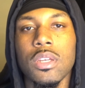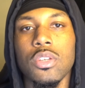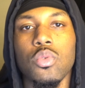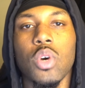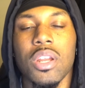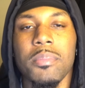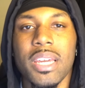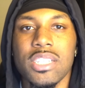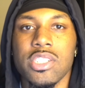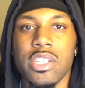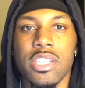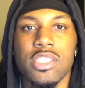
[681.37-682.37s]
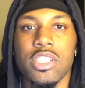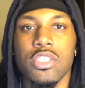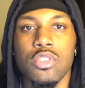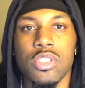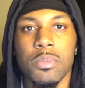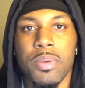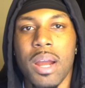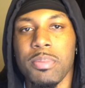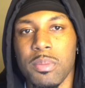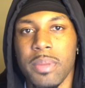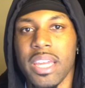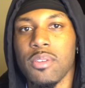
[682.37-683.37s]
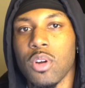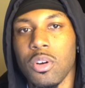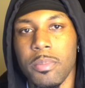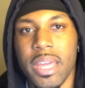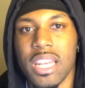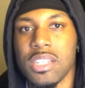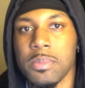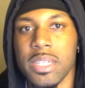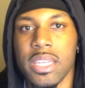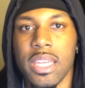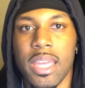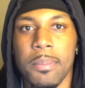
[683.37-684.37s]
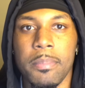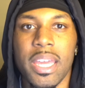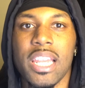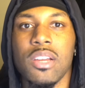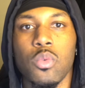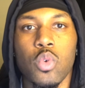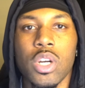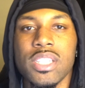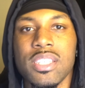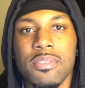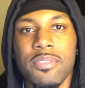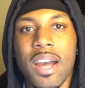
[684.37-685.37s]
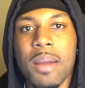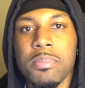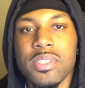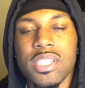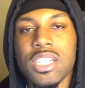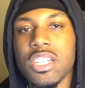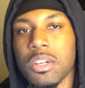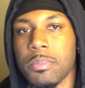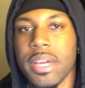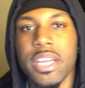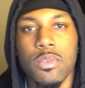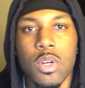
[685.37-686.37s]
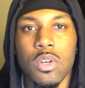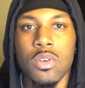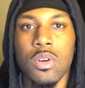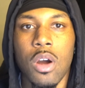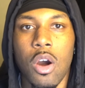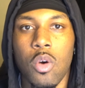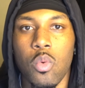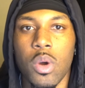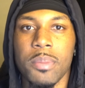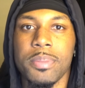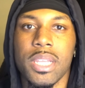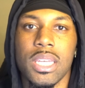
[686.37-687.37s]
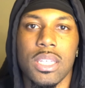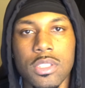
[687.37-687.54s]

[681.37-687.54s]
You want to make sure that you're using proper bankroll management and betting 1 to 5% of your bankroll on one play.